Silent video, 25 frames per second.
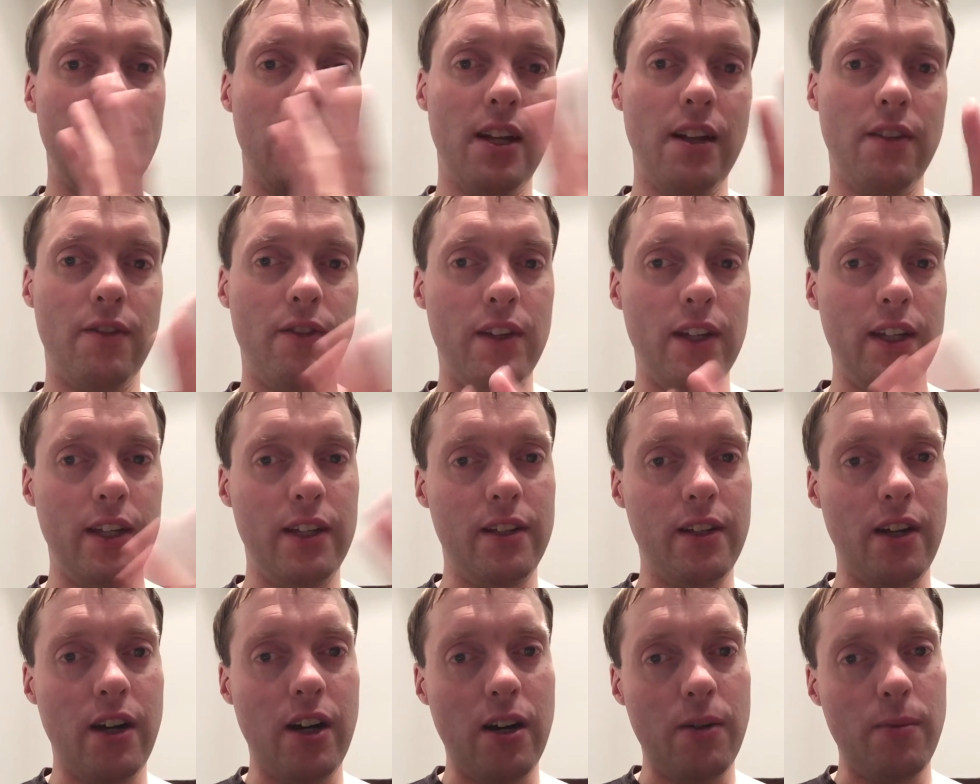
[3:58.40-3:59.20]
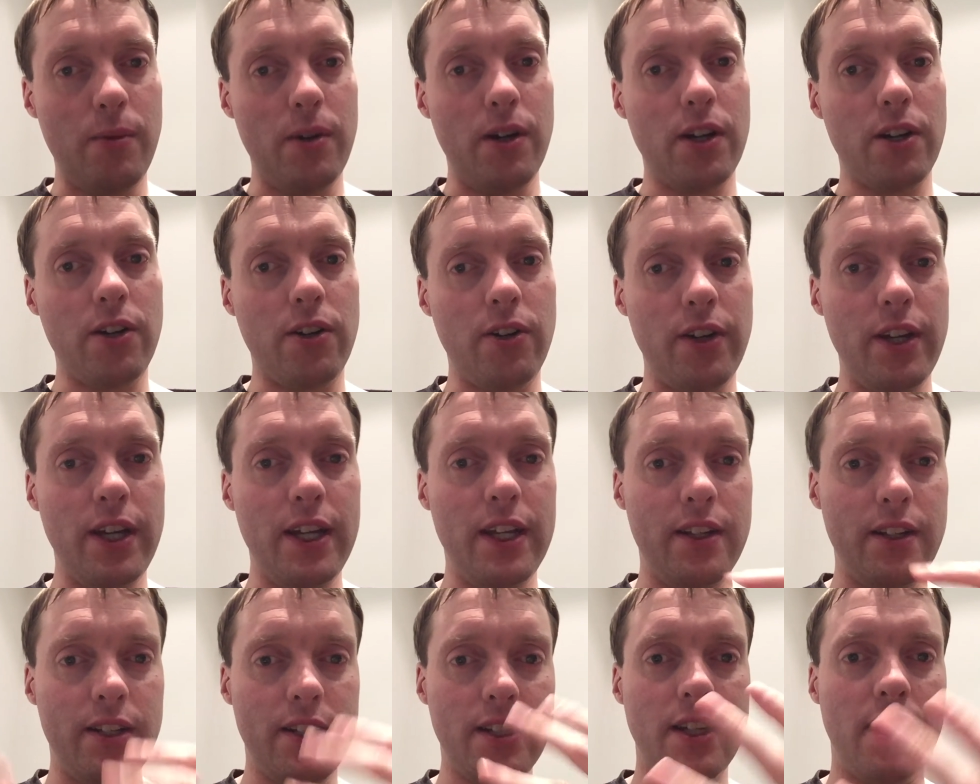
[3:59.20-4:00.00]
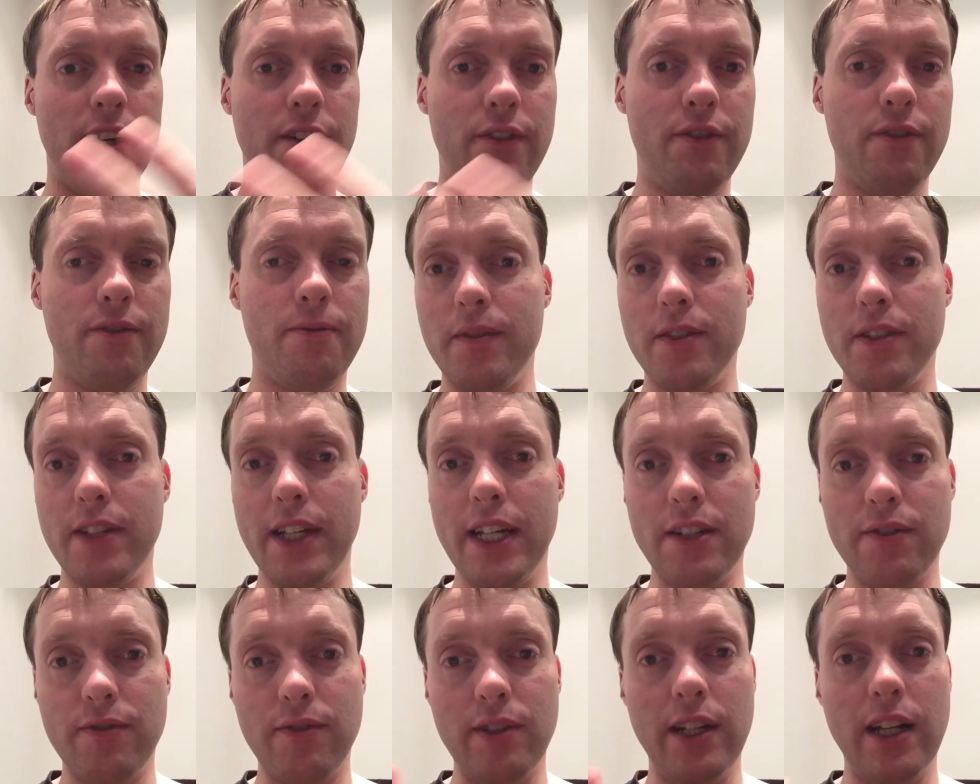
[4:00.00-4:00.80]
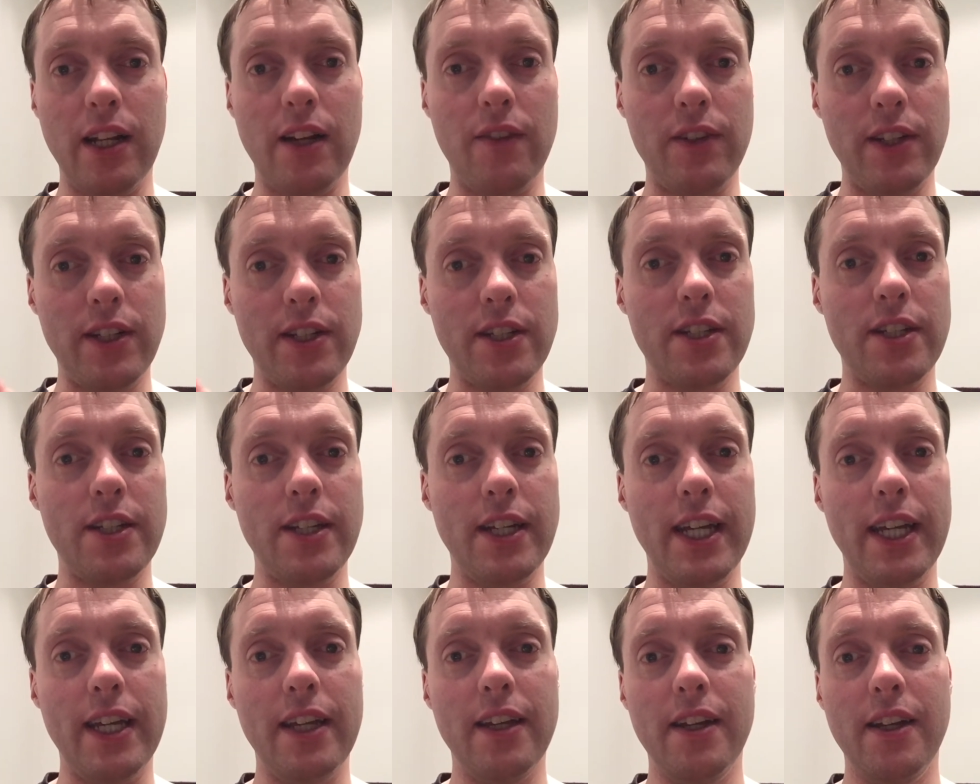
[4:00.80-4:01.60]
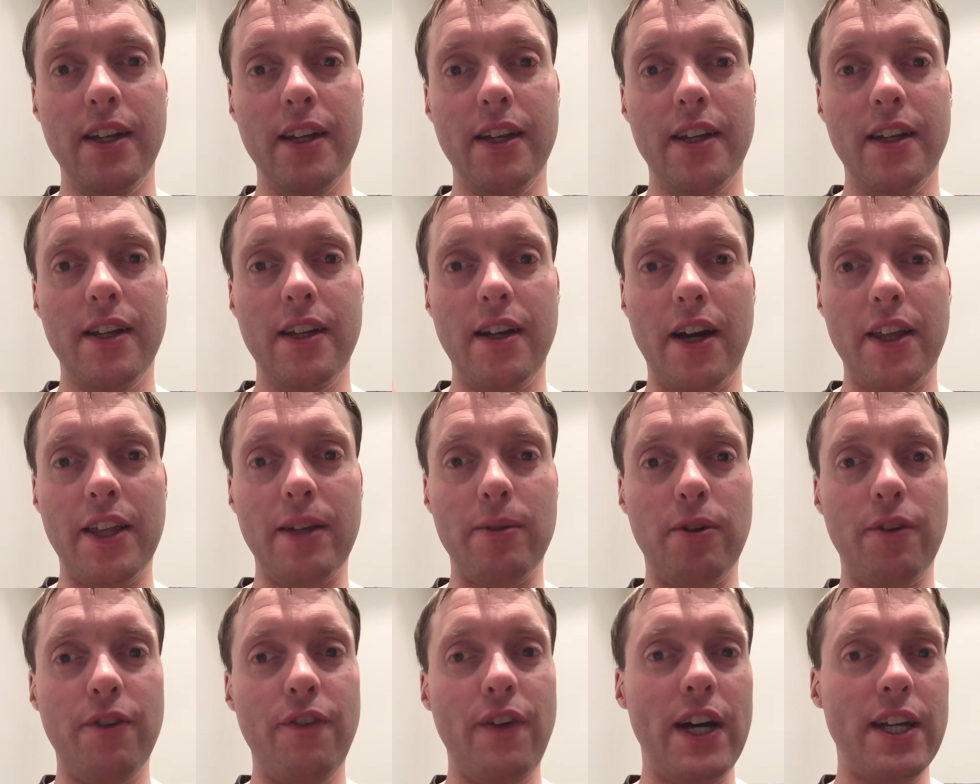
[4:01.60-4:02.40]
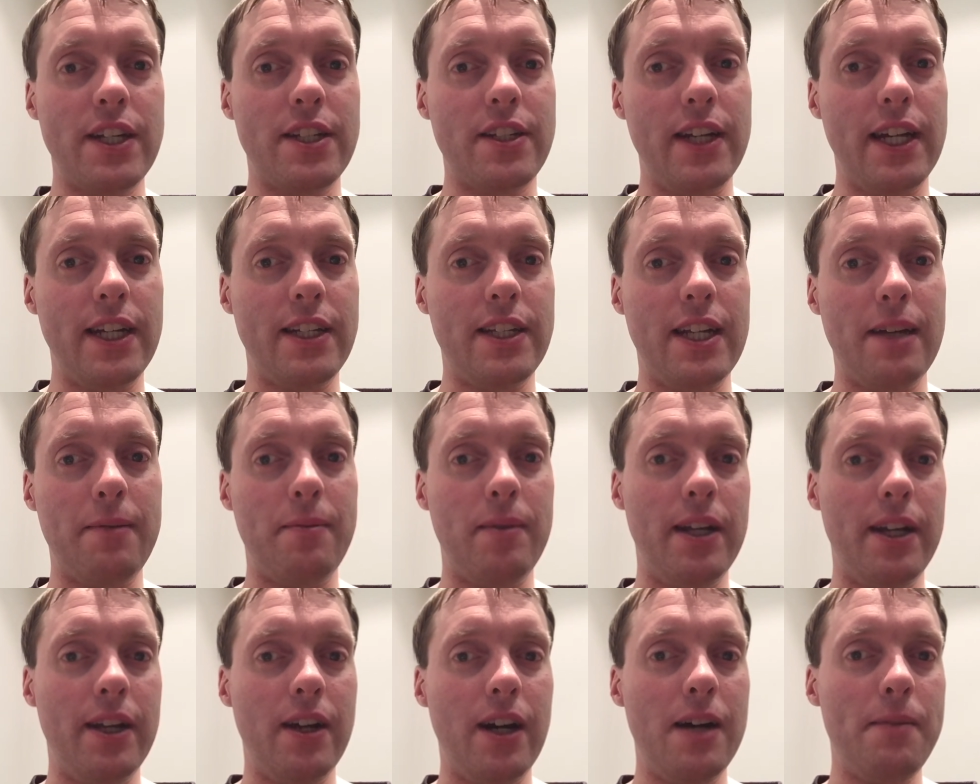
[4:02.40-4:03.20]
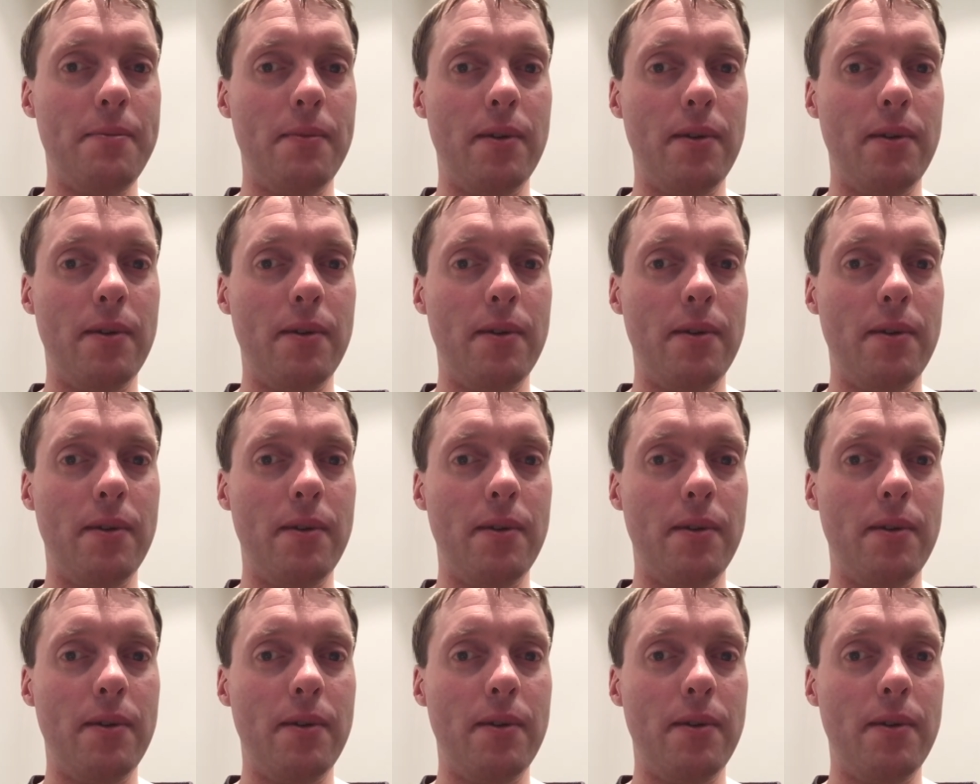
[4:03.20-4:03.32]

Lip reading: lovely artwork on it and stuff. So that's really lovely to see. I think what fascinated Emily and I